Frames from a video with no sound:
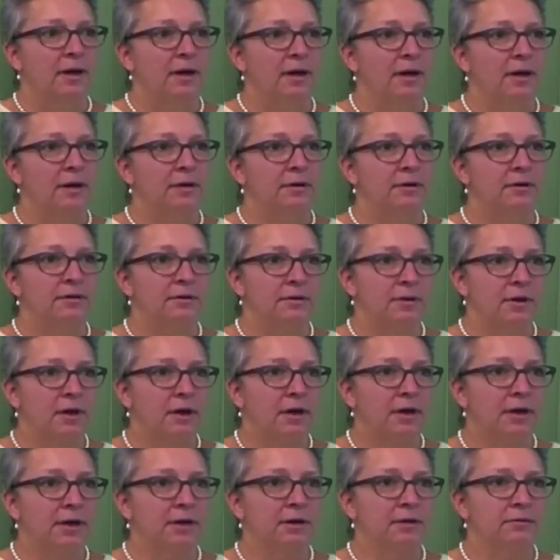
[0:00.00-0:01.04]
and
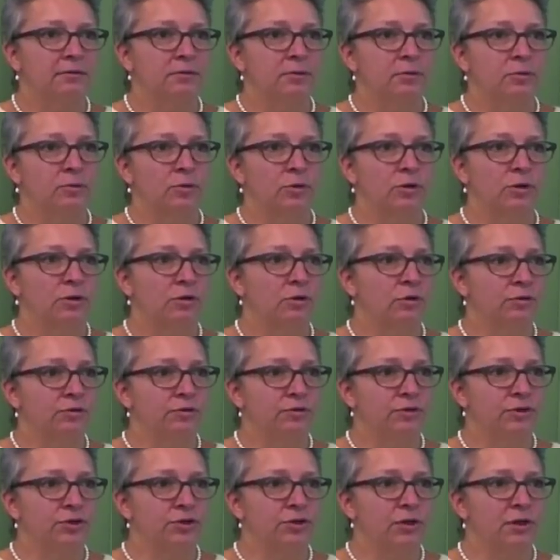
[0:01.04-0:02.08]
9 were
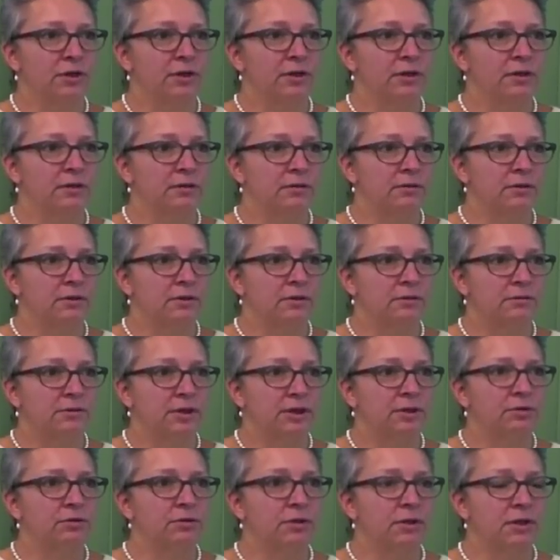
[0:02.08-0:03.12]
officially
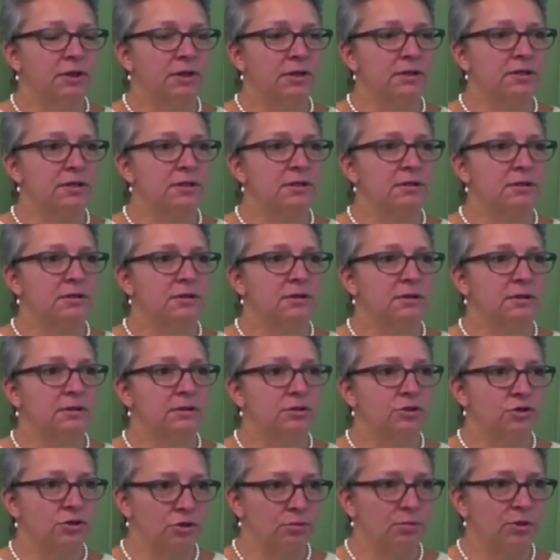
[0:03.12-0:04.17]
recognized
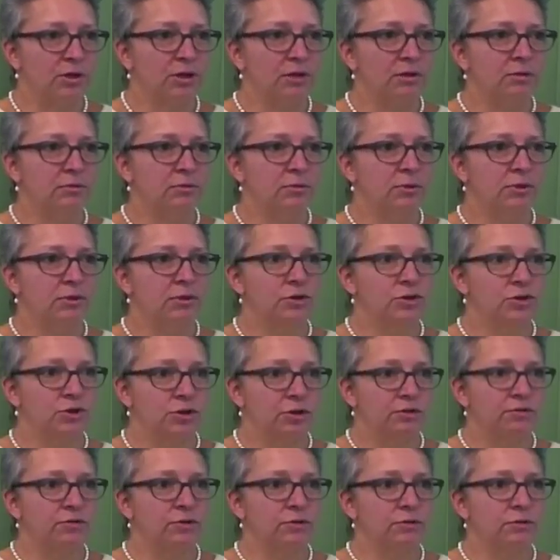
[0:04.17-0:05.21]
in Germany with the
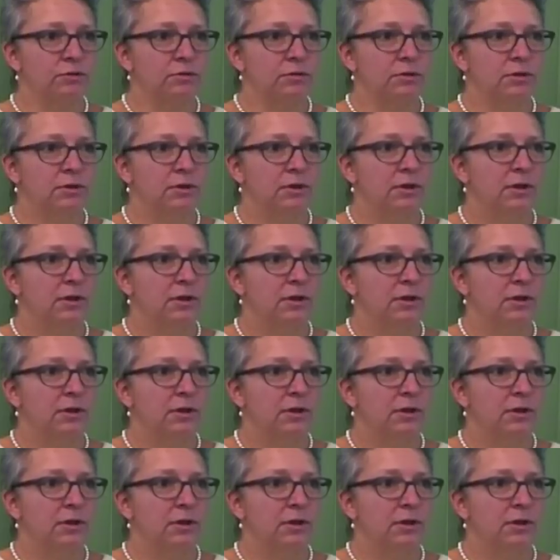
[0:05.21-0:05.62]
Stiftung,